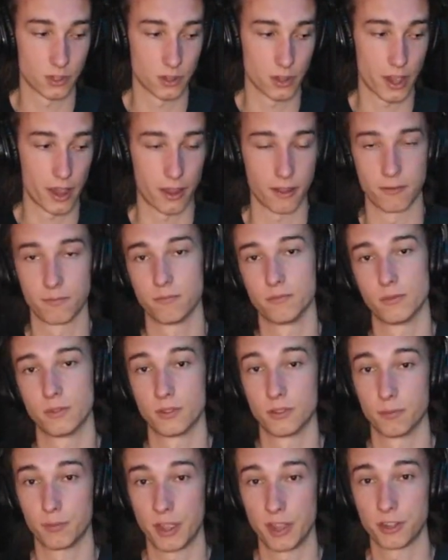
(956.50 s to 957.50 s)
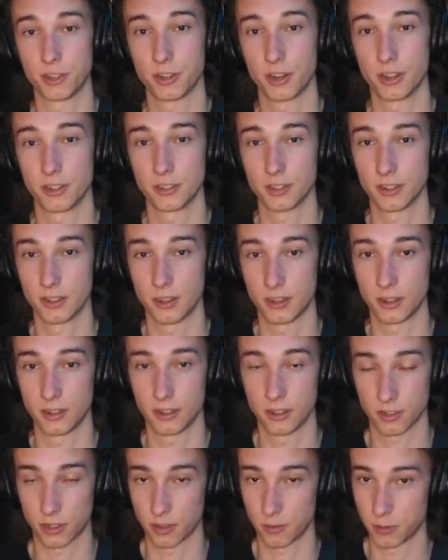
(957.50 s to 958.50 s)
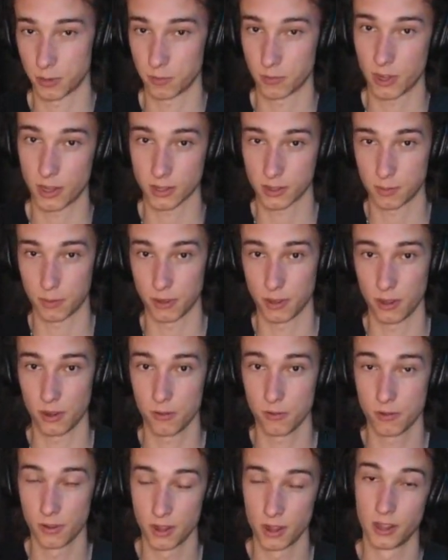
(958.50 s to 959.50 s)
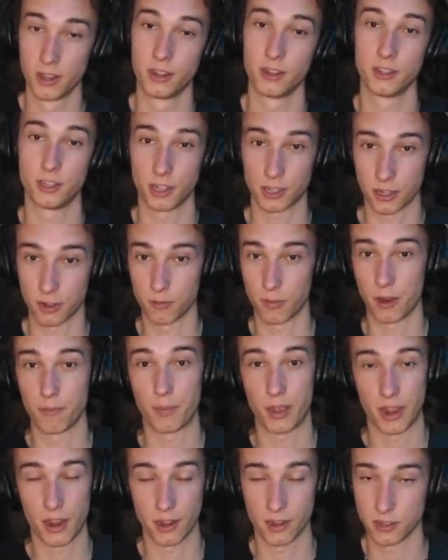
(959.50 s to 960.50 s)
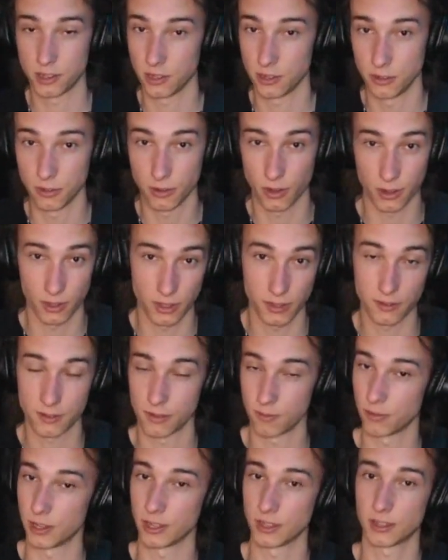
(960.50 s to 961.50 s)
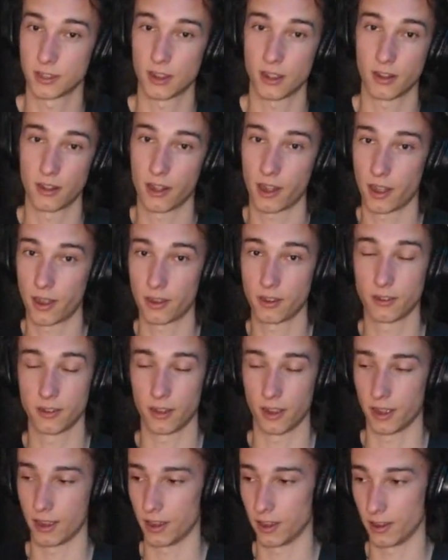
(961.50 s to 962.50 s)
so yeah, Patreon's in the description box below. Check out my band too. I'll leave some links down there.